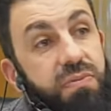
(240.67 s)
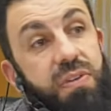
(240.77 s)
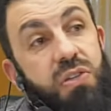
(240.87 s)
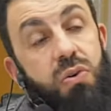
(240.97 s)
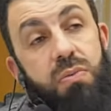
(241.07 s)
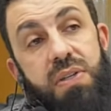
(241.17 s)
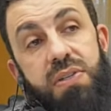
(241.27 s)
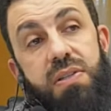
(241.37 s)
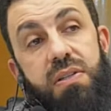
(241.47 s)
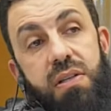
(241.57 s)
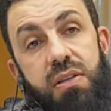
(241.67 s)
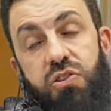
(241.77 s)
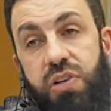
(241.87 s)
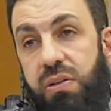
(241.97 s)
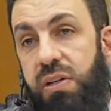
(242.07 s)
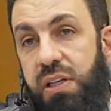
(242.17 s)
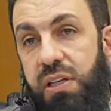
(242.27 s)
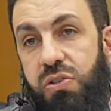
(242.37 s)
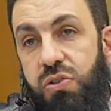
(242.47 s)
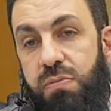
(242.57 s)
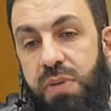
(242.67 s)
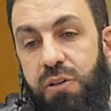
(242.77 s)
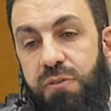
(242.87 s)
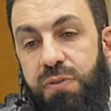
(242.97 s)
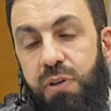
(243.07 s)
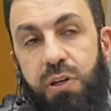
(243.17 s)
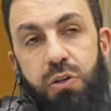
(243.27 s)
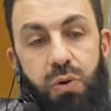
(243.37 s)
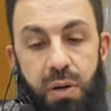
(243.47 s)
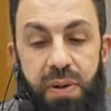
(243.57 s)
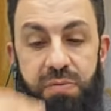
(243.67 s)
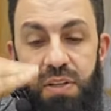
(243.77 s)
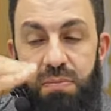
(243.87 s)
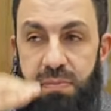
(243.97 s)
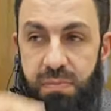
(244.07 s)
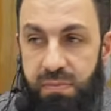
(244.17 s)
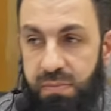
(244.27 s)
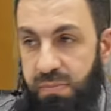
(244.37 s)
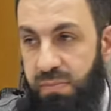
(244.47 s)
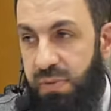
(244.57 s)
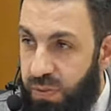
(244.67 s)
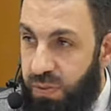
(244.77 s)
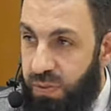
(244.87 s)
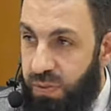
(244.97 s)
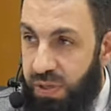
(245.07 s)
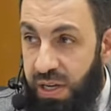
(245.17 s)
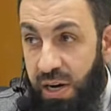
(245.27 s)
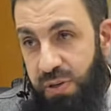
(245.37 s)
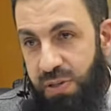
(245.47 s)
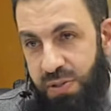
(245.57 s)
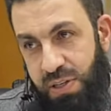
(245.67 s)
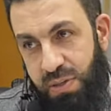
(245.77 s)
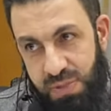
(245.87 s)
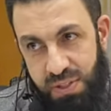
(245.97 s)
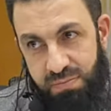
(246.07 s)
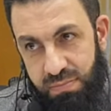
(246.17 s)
it's almost, the shaitan can get to you and make you feel like you're above them. And that's when arrogance comes on.